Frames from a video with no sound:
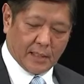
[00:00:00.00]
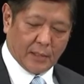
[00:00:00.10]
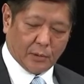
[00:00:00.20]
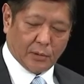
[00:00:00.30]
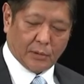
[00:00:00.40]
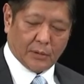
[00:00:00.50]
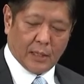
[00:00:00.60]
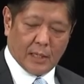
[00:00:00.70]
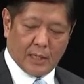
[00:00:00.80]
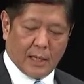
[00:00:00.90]
our
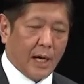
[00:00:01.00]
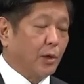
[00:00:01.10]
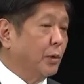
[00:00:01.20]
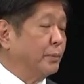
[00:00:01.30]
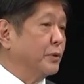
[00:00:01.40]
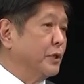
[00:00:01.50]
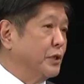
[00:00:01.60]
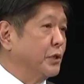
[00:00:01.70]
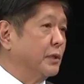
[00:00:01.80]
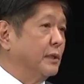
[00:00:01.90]
our
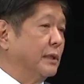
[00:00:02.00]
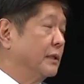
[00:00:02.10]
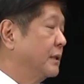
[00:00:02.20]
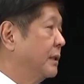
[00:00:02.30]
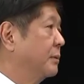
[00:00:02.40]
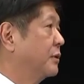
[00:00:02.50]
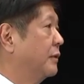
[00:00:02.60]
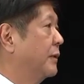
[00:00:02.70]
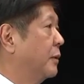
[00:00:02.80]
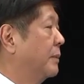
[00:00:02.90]
position in terms
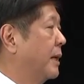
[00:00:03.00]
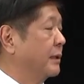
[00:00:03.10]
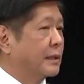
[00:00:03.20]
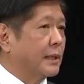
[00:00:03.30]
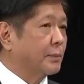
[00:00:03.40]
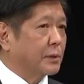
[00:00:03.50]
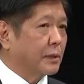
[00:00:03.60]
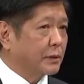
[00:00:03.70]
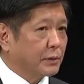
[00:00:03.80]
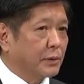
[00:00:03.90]
of our maritime
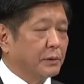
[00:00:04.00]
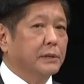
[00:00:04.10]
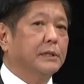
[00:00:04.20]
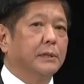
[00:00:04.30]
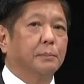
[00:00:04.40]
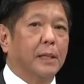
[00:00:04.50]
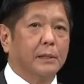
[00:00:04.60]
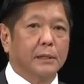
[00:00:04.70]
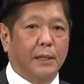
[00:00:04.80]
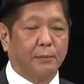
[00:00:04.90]
territories and
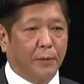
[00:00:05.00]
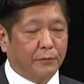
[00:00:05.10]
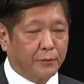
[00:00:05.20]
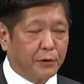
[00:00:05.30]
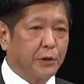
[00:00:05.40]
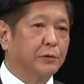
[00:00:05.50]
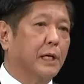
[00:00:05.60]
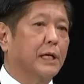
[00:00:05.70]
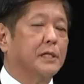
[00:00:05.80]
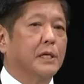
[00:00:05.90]
maritime their fishing
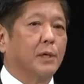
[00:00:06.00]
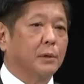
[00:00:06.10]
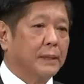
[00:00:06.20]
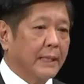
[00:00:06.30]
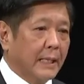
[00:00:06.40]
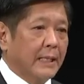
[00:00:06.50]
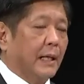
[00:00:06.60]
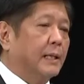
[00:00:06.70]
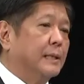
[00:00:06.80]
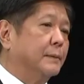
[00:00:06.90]
rights, our
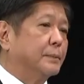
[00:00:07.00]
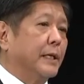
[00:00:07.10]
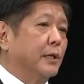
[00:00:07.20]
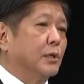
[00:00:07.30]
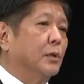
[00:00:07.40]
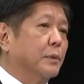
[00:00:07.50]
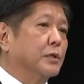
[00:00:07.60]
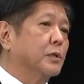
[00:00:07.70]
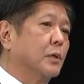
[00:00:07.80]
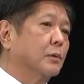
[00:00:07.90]
um,
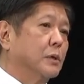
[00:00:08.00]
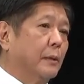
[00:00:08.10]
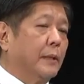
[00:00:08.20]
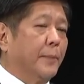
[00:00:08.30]
economic zones,